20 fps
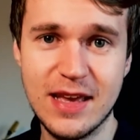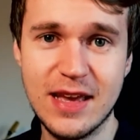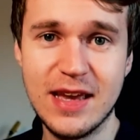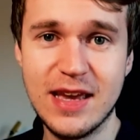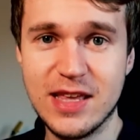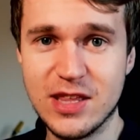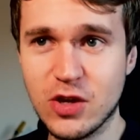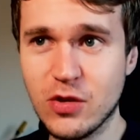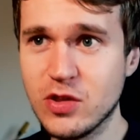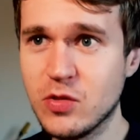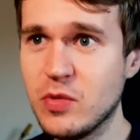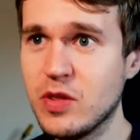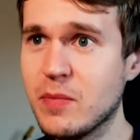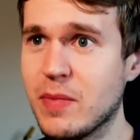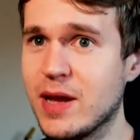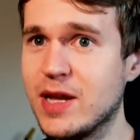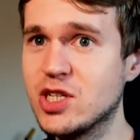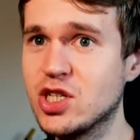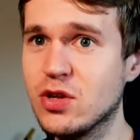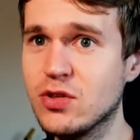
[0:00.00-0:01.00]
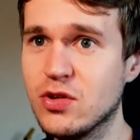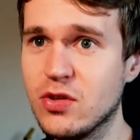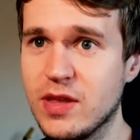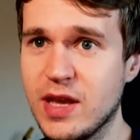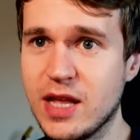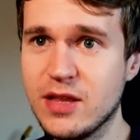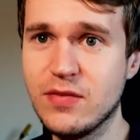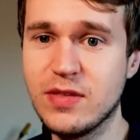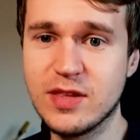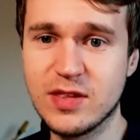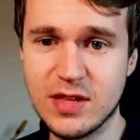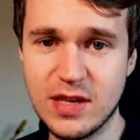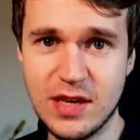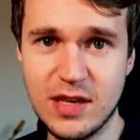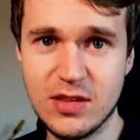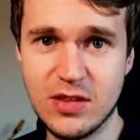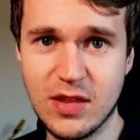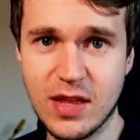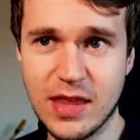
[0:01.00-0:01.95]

He's going to be the manager until the end of the season,